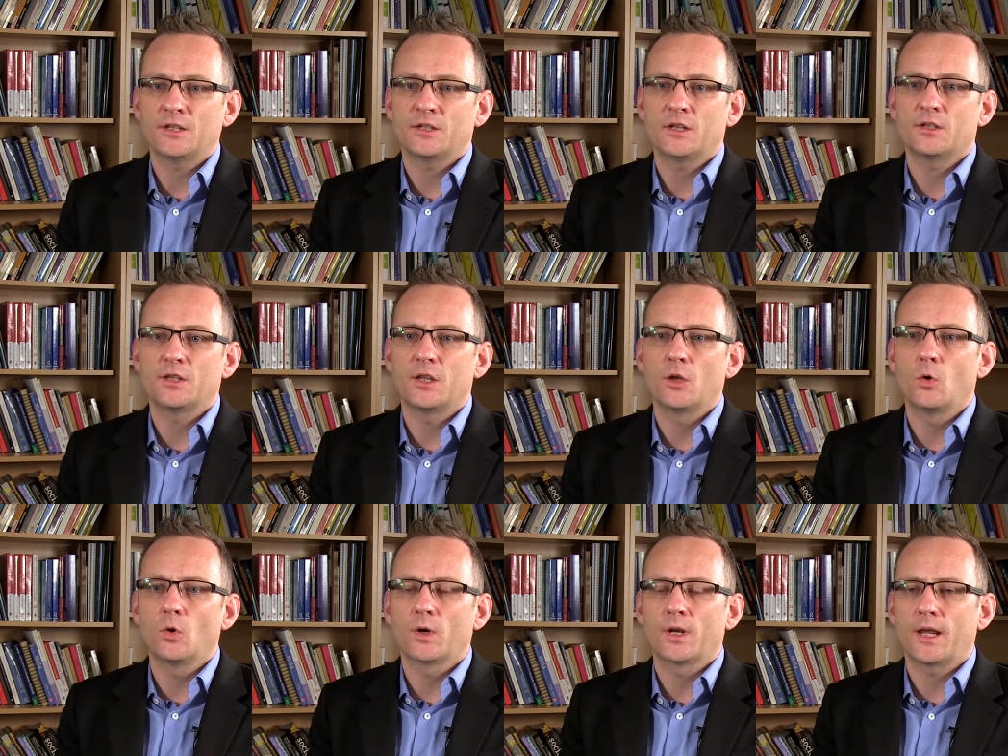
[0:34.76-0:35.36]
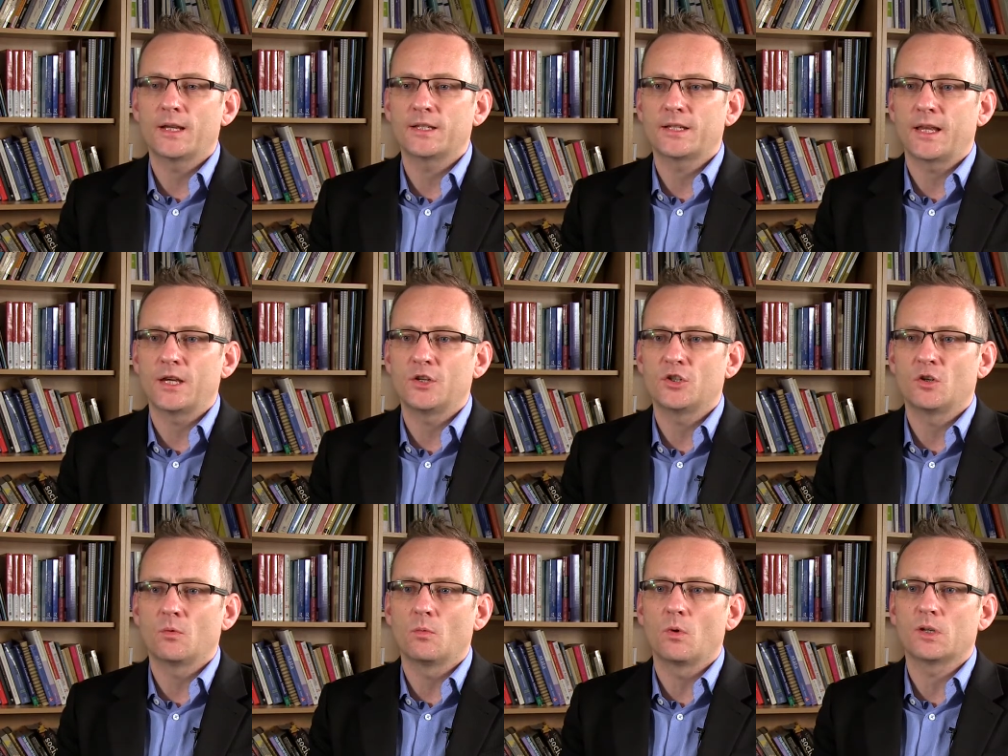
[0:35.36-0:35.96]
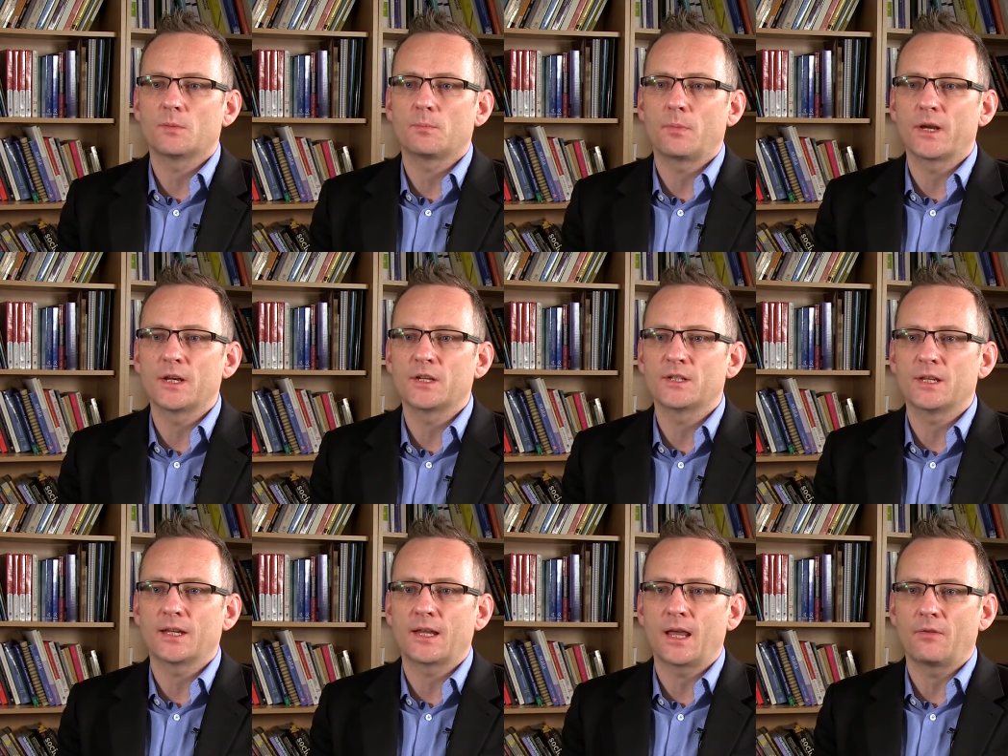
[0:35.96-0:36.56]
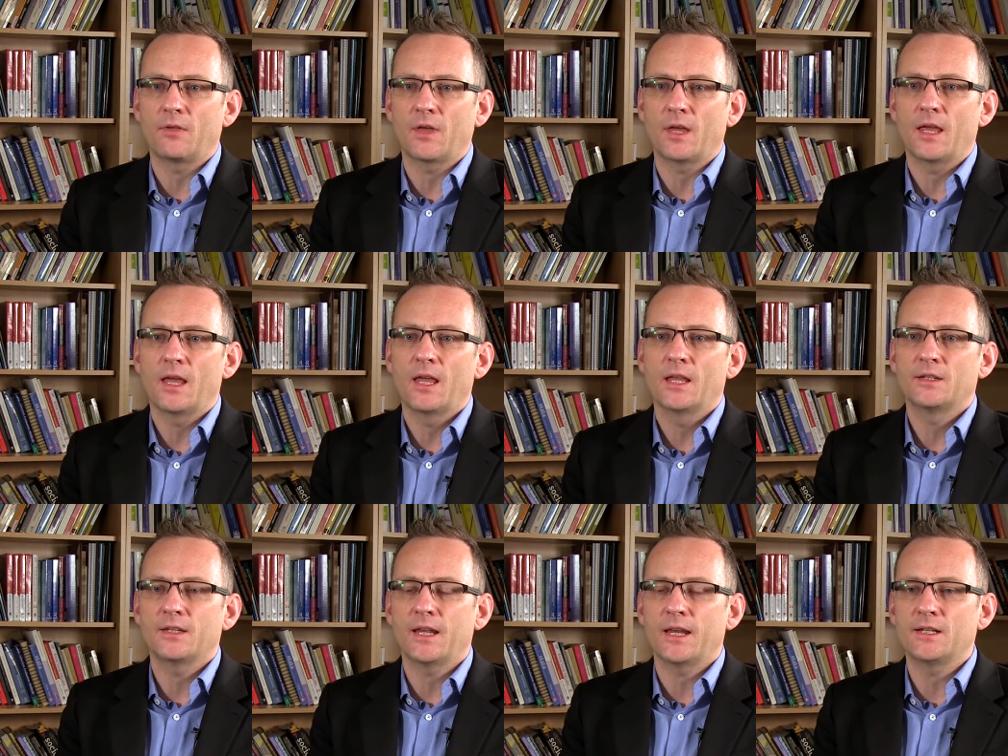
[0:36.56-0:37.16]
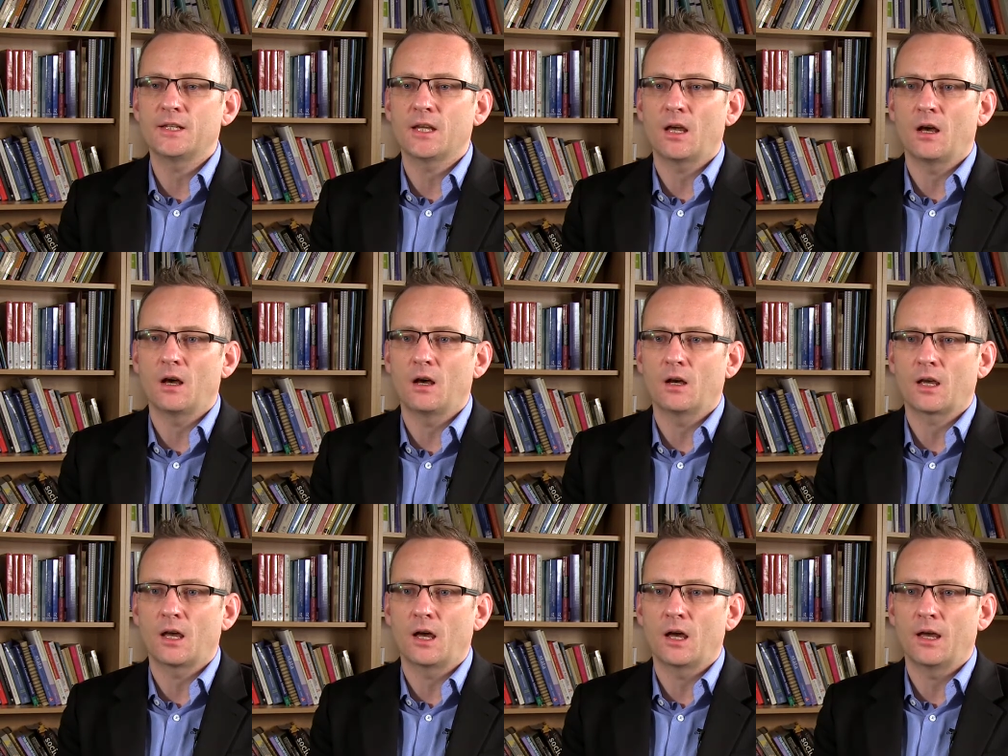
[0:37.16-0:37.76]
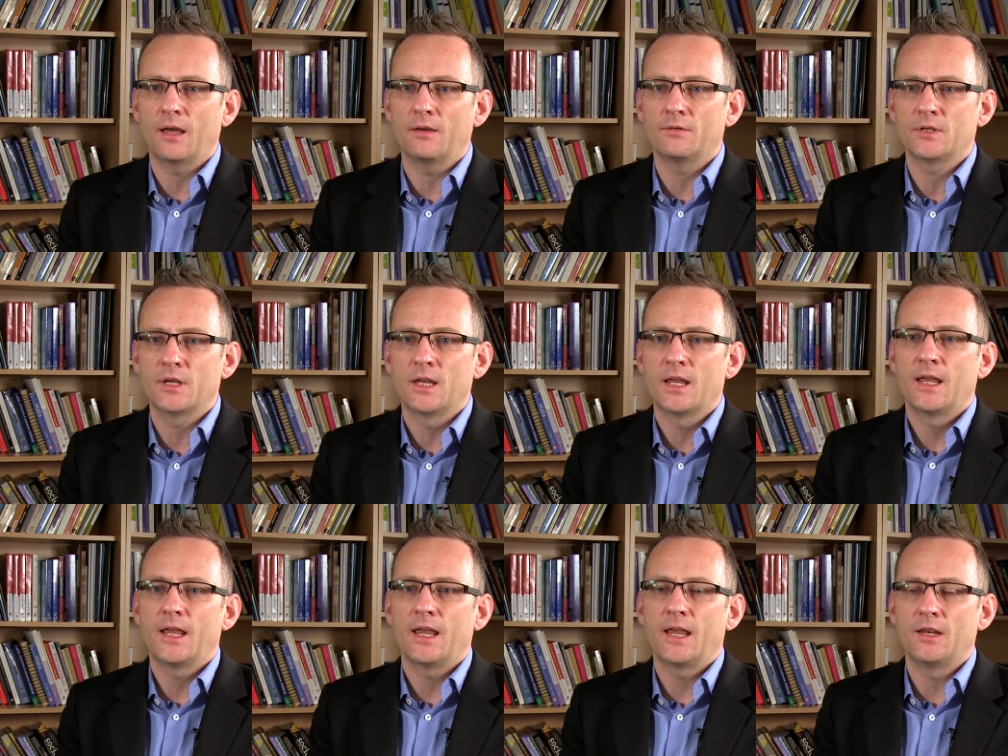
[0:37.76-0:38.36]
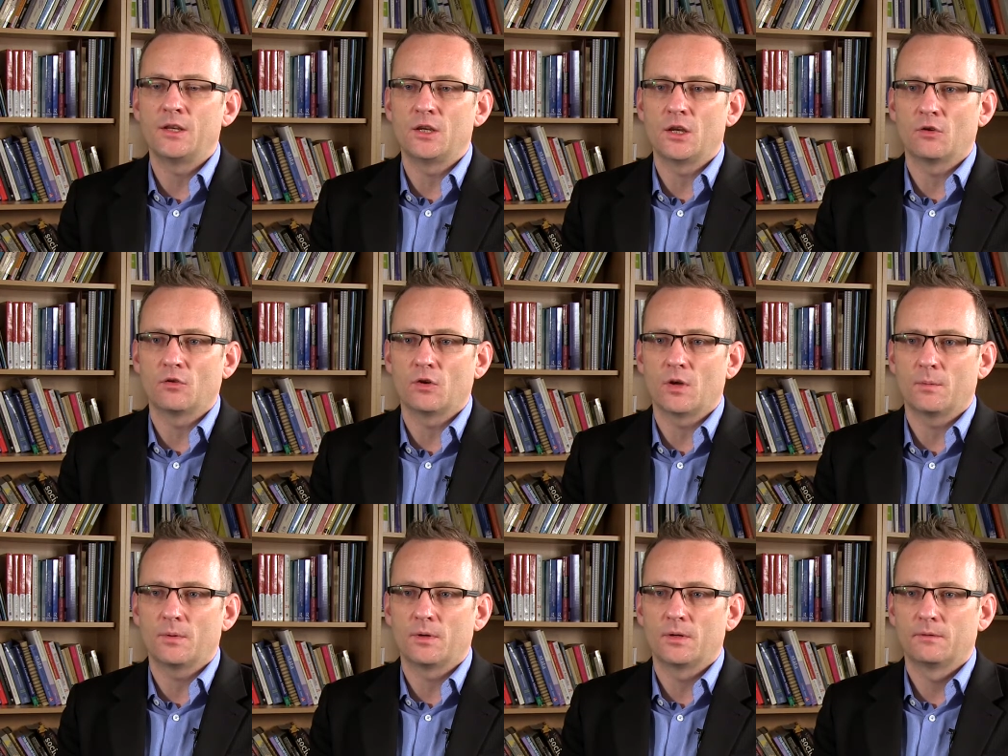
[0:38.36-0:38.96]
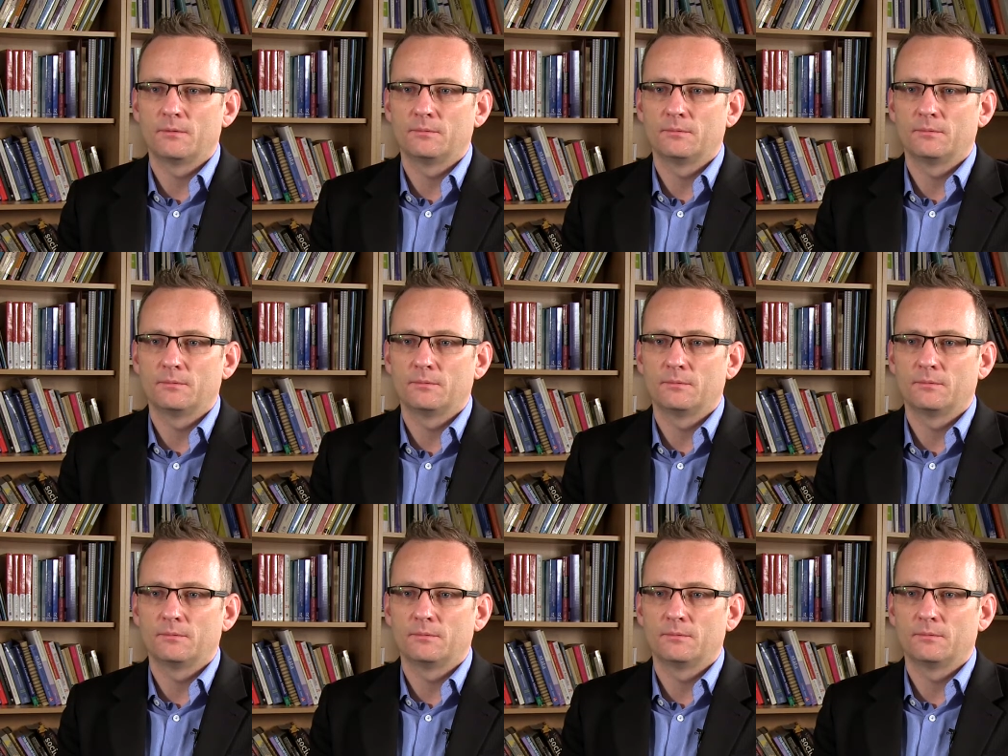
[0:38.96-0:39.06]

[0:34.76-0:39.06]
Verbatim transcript: is the organisation which brings together data archives in Europe.